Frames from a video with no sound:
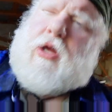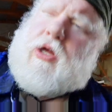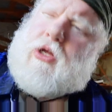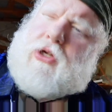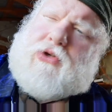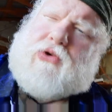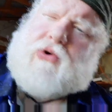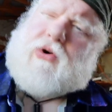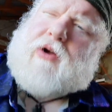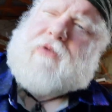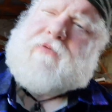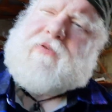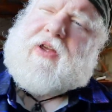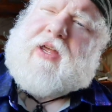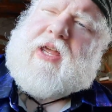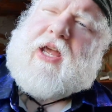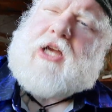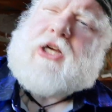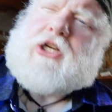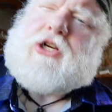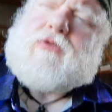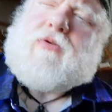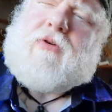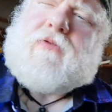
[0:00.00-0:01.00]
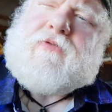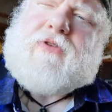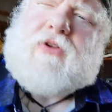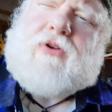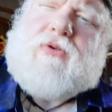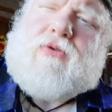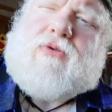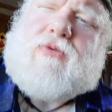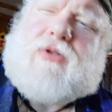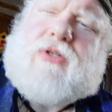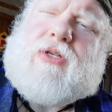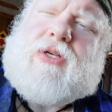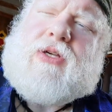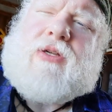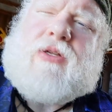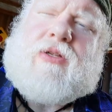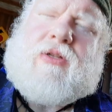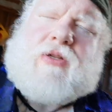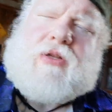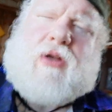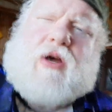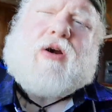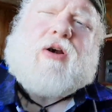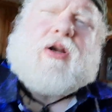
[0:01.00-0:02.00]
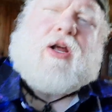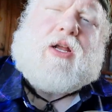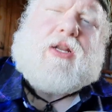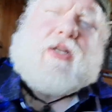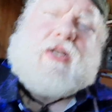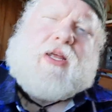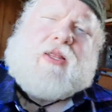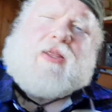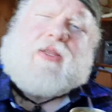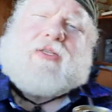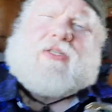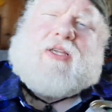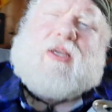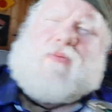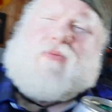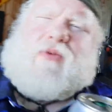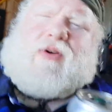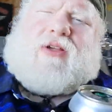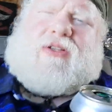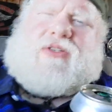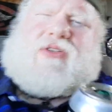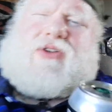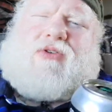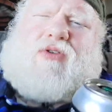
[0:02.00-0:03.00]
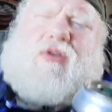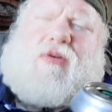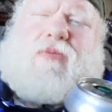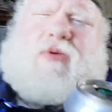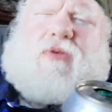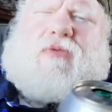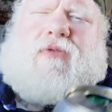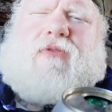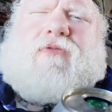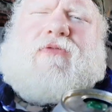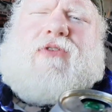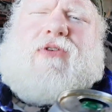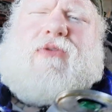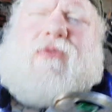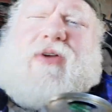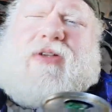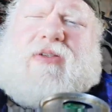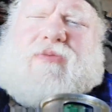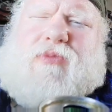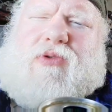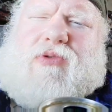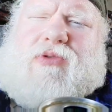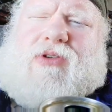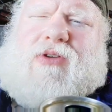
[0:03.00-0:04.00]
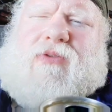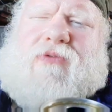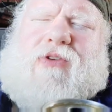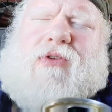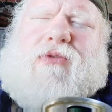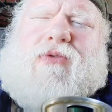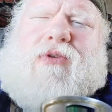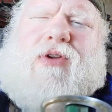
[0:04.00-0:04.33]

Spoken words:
Sorry, vacation reviews are not done the same way as a normal review, as most of you